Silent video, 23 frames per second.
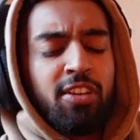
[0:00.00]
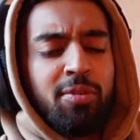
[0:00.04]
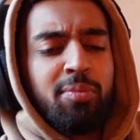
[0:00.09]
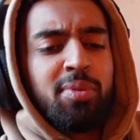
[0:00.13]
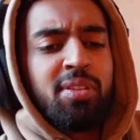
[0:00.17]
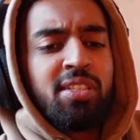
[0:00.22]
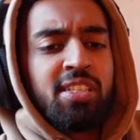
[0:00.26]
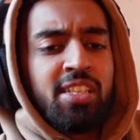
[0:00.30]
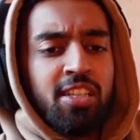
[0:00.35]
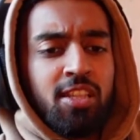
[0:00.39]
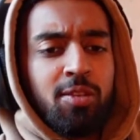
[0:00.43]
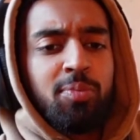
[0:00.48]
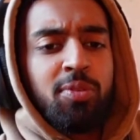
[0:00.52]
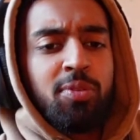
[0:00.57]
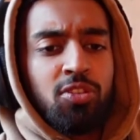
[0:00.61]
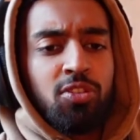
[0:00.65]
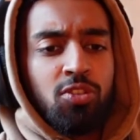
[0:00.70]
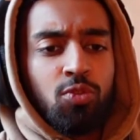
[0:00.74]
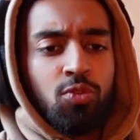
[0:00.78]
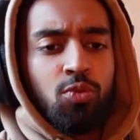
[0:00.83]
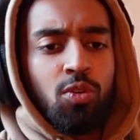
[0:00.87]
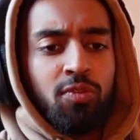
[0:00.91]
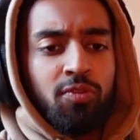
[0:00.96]
Liberty, and the
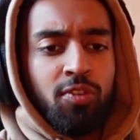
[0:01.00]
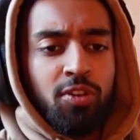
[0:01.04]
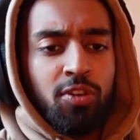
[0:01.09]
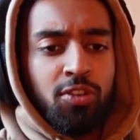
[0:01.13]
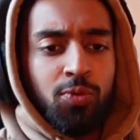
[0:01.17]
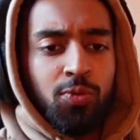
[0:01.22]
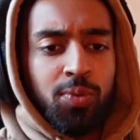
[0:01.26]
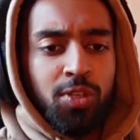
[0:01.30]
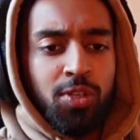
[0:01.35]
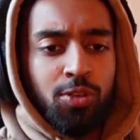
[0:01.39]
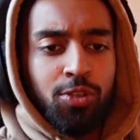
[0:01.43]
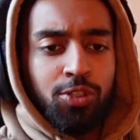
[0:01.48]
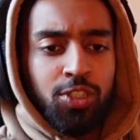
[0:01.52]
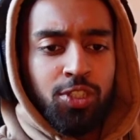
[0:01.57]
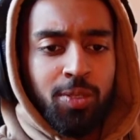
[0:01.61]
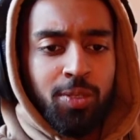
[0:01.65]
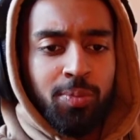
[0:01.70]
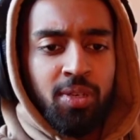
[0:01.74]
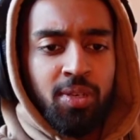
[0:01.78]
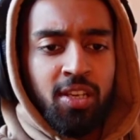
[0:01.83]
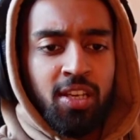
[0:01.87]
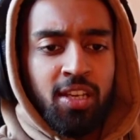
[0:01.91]
Pursuit of Entrepreneurship.